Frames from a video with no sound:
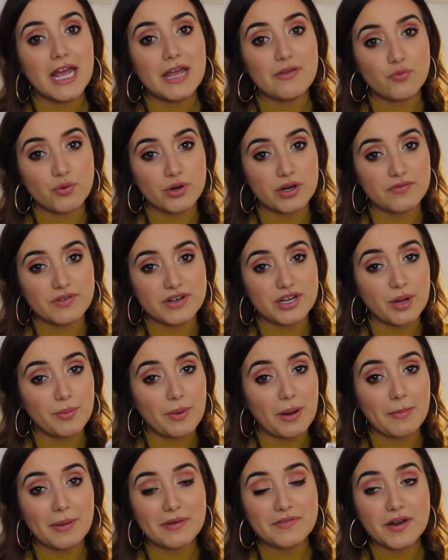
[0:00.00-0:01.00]
If you want a video
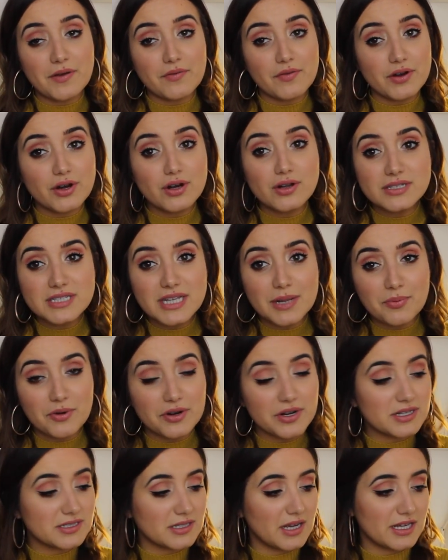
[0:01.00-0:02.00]
about my favourite Glossier
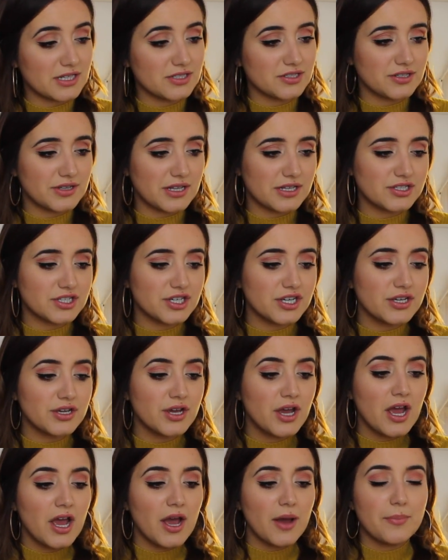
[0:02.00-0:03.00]
products, I can do that too.